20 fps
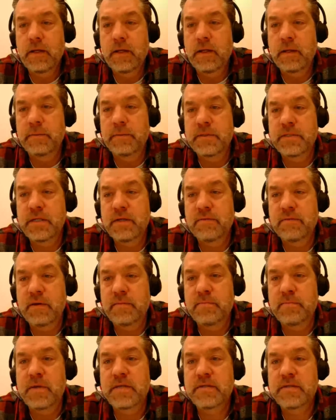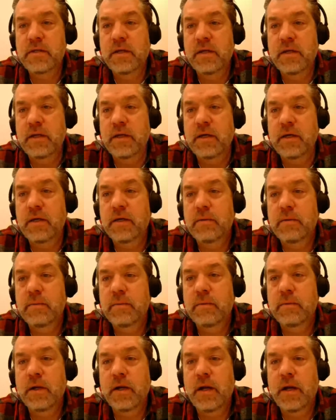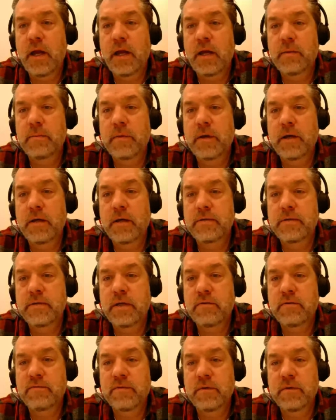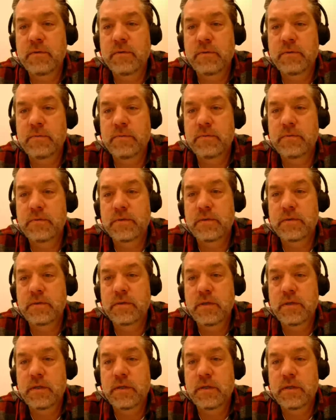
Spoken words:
Let me see if I missed any. Where am I? Cell phones.